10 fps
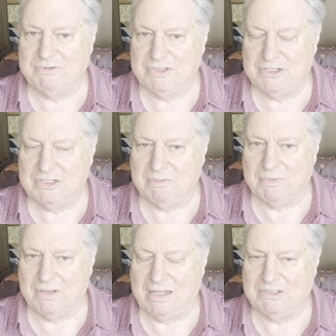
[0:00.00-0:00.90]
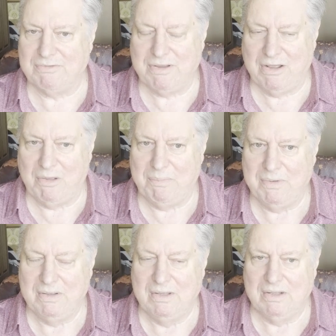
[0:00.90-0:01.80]
system with lots of help,
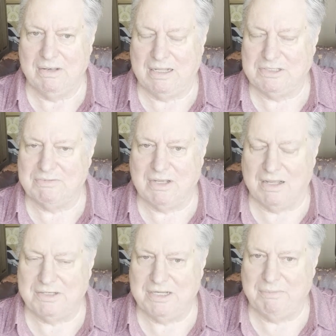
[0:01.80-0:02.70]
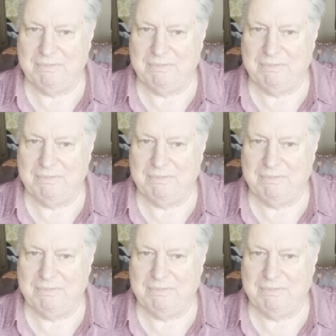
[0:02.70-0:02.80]
lots of content.